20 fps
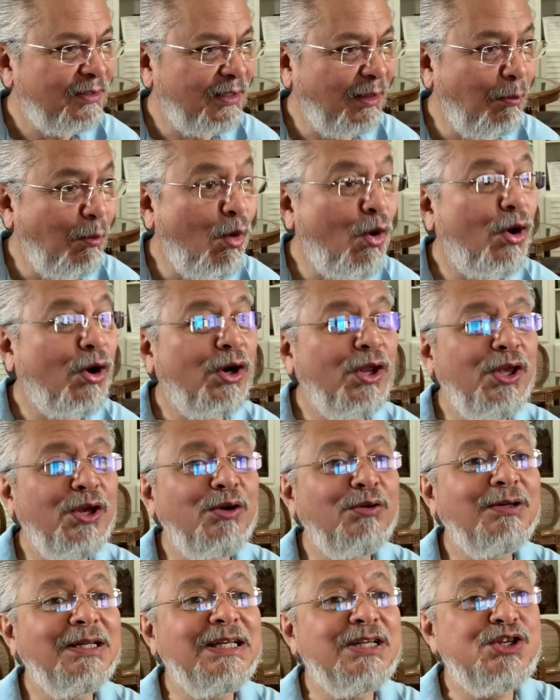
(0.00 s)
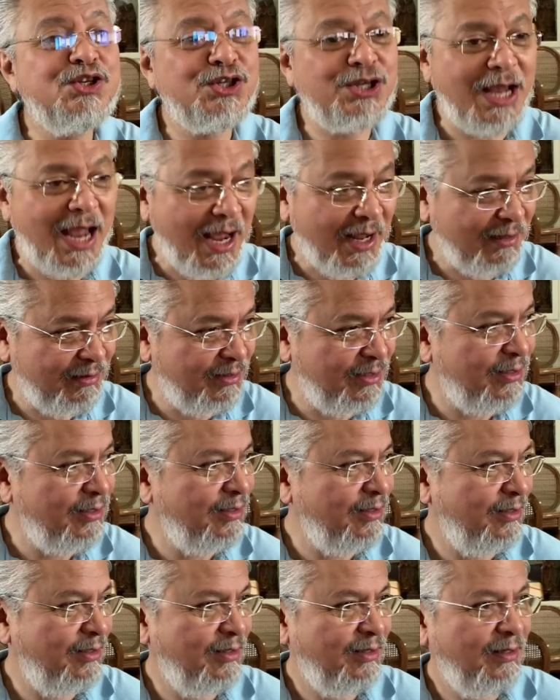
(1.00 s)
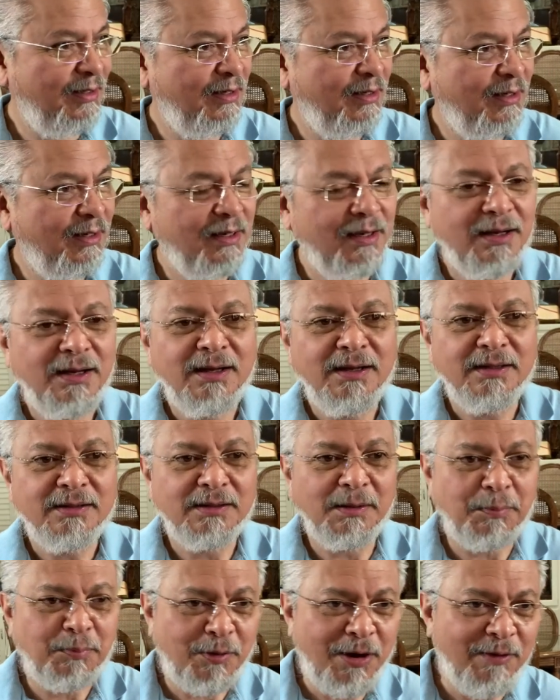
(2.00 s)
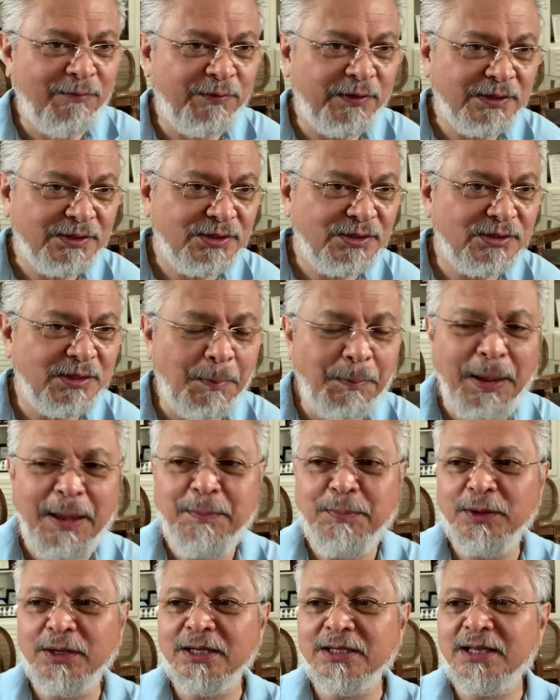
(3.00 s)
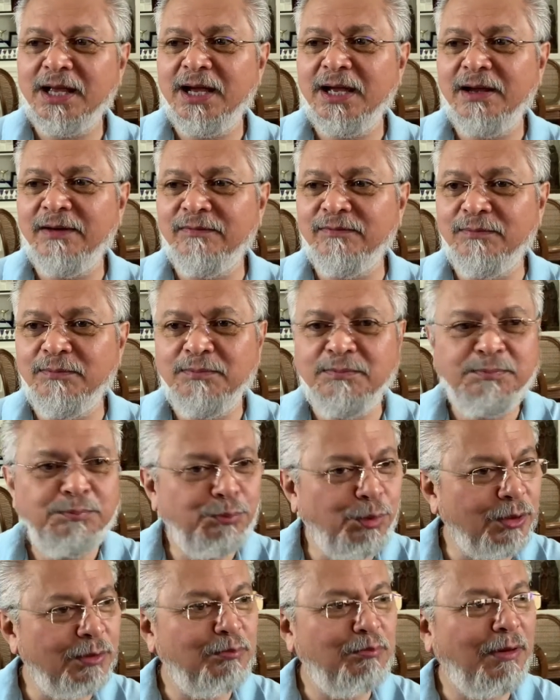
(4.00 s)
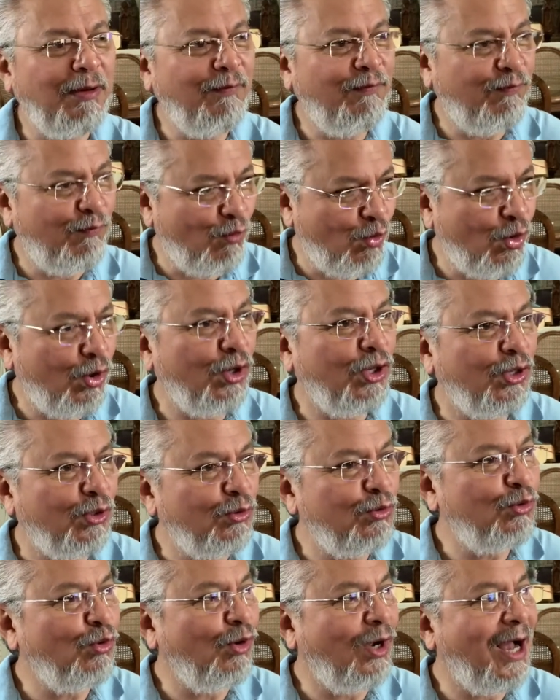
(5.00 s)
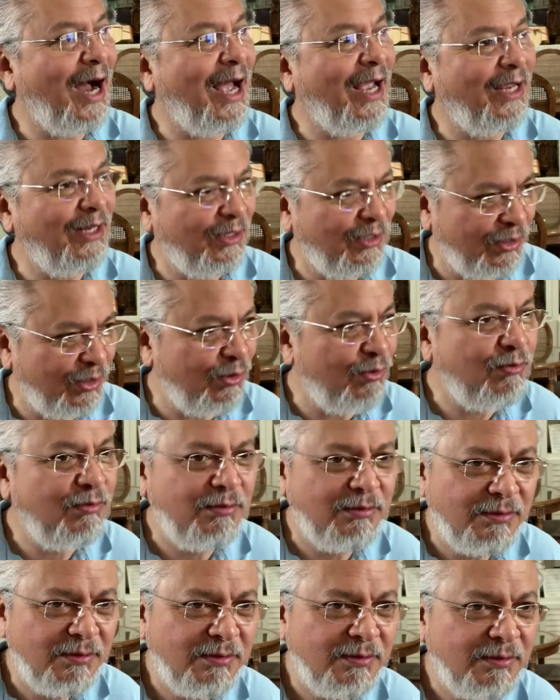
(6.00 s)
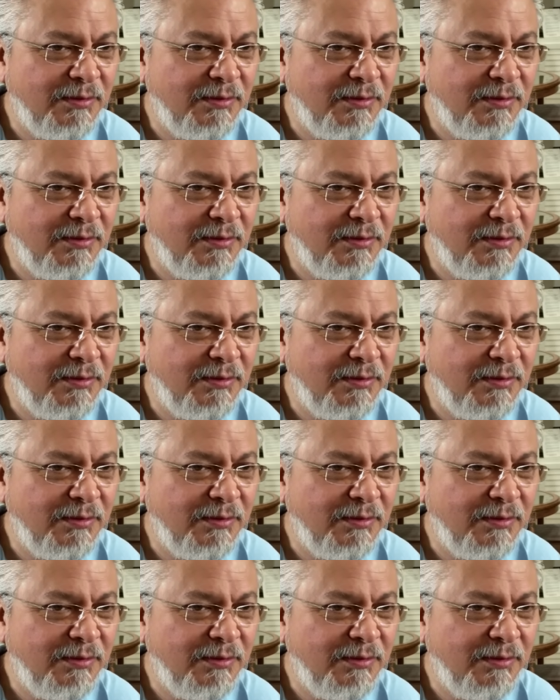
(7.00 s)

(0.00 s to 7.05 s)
the more you reject the prophets, the people that I have put before you to guide you,